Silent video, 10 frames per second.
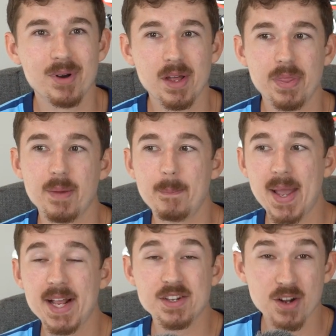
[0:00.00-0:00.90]
but the
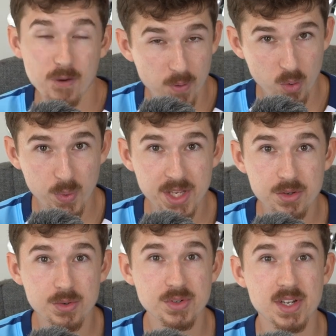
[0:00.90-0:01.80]
main software we
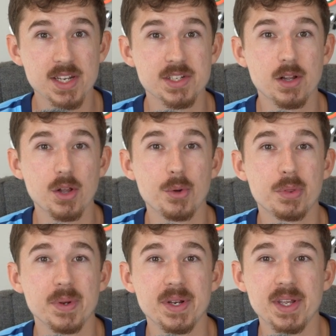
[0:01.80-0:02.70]
use is Clo
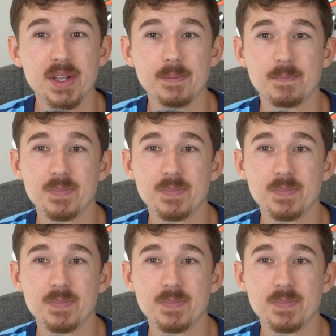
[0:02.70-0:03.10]
3D.